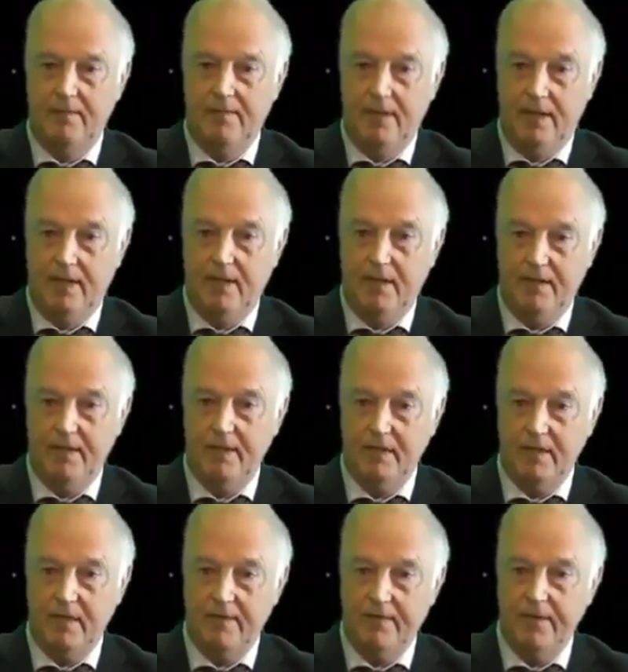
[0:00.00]
of how
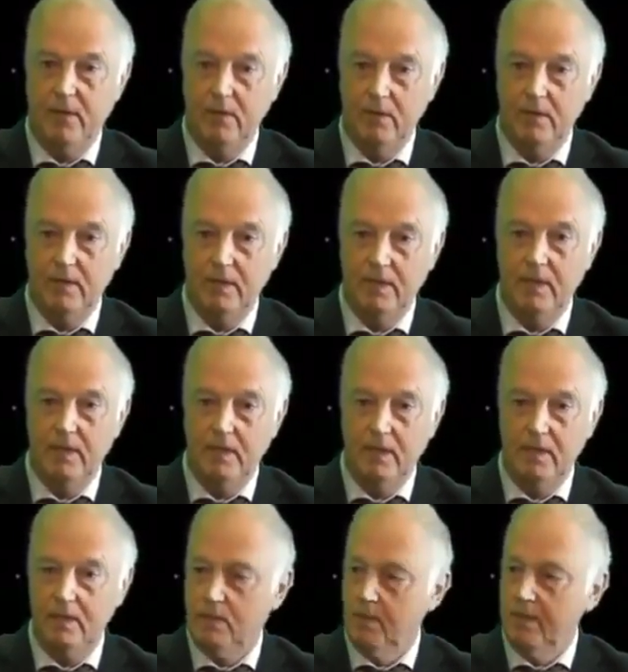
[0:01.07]
things unfold, isn't it?
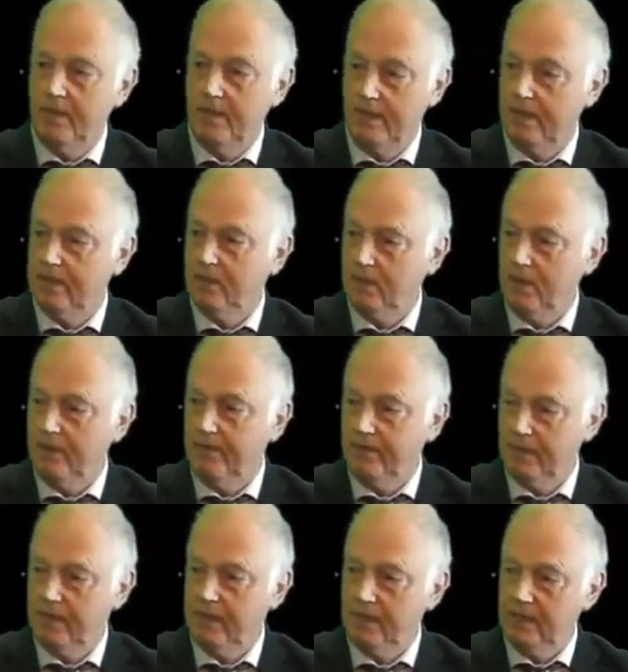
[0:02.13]
20th and
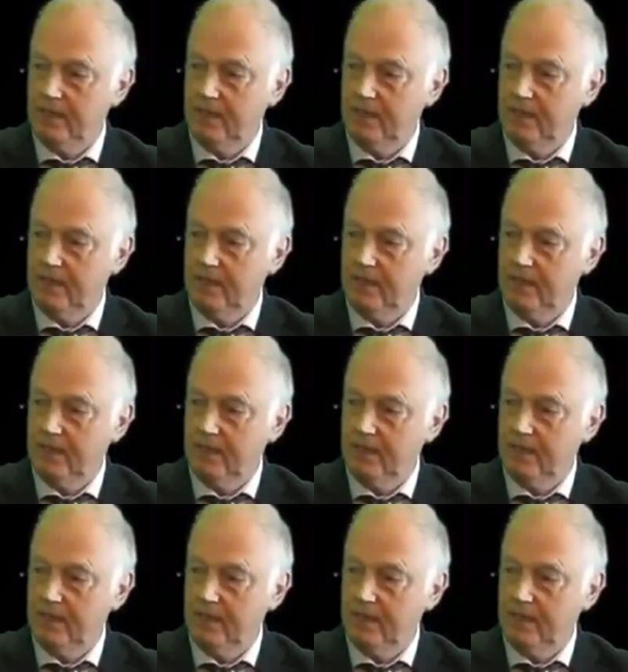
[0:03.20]
21st